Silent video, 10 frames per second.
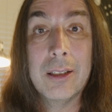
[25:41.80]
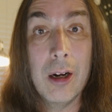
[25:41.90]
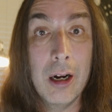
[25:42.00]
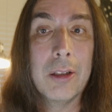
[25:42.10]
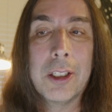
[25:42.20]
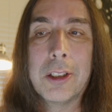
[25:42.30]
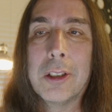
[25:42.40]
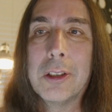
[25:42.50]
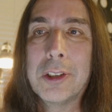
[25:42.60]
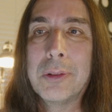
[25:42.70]
all the
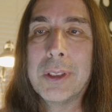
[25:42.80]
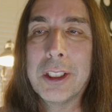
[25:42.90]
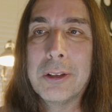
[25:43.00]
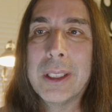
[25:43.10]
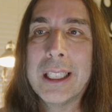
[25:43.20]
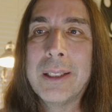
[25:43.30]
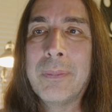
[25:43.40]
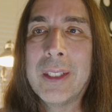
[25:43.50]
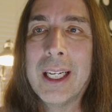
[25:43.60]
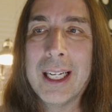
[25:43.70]
girls were doing,
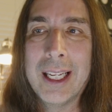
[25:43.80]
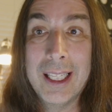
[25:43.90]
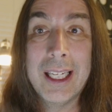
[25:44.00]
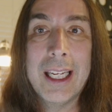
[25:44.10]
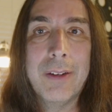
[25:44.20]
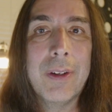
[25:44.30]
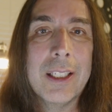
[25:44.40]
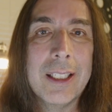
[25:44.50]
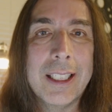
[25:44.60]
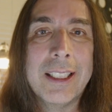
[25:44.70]
and I think even
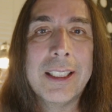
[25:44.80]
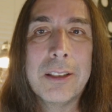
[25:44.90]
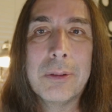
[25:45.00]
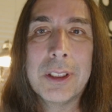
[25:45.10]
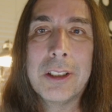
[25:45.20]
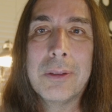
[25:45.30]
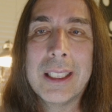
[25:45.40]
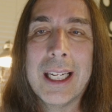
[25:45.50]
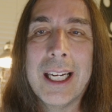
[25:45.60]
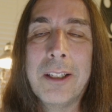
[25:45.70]
Alicia was doing
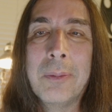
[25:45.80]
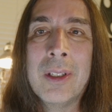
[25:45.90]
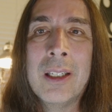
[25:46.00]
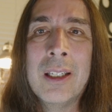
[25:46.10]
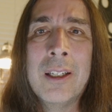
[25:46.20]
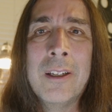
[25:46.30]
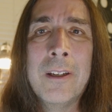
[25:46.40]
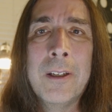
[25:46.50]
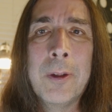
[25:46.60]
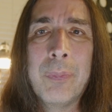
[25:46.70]
that.
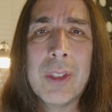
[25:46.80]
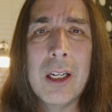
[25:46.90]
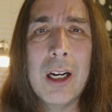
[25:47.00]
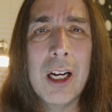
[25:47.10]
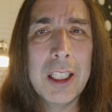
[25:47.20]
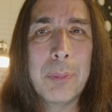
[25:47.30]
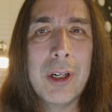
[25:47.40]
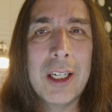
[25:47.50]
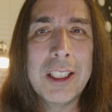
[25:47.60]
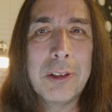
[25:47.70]
On the
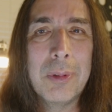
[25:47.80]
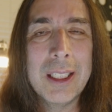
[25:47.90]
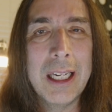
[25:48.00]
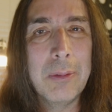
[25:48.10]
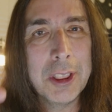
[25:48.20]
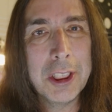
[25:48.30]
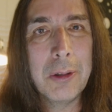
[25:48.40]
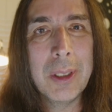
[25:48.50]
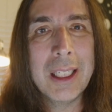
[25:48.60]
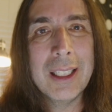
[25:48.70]
parts where they were
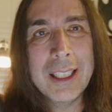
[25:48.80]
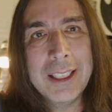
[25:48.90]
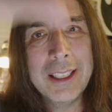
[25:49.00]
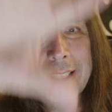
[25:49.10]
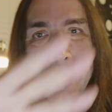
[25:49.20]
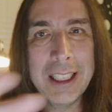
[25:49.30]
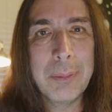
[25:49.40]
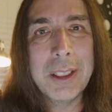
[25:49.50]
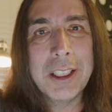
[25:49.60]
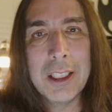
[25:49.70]
showing Alicia's
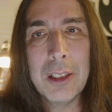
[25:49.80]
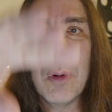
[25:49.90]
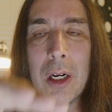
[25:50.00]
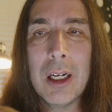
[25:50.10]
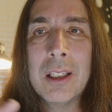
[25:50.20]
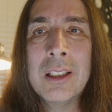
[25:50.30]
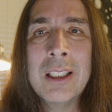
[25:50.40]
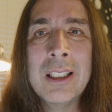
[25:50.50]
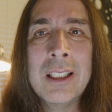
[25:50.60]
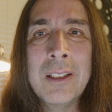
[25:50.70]
image on the wall,
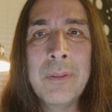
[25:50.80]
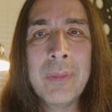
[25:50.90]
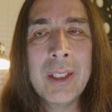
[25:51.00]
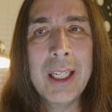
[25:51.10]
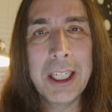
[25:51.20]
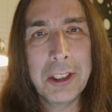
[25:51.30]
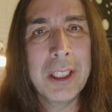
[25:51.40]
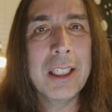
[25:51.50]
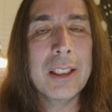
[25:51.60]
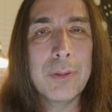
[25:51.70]
and you
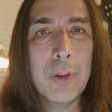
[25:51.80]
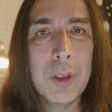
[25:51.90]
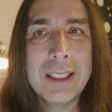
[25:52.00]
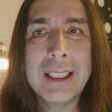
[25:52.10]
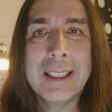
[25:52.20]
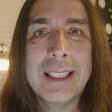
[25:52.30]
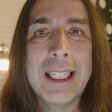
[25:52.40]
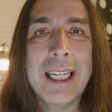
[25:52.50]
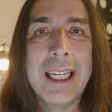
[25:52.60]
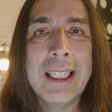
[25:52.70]
hear the voices
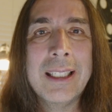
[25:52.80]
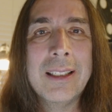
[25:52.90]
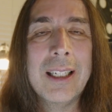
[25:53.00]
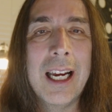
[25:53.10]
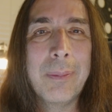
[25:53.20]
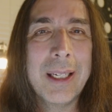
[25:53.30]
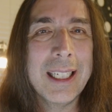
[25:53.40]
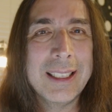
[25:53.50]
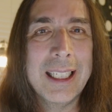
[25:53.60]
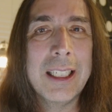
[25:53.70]
singing, I'm
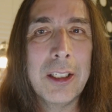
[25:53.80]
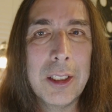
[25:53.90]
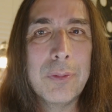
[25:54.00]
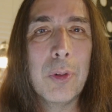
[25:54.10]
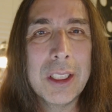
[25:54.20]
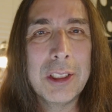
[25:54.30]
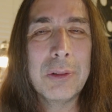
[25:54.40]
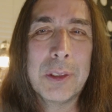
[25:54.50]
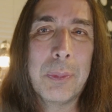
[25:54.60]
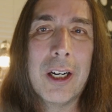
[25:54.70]
guessing her voice
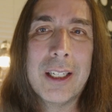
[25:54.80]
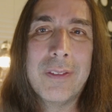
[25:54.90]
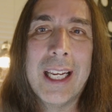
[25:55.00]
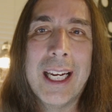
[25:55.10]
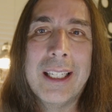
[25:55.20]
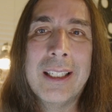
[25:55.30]
was part of that.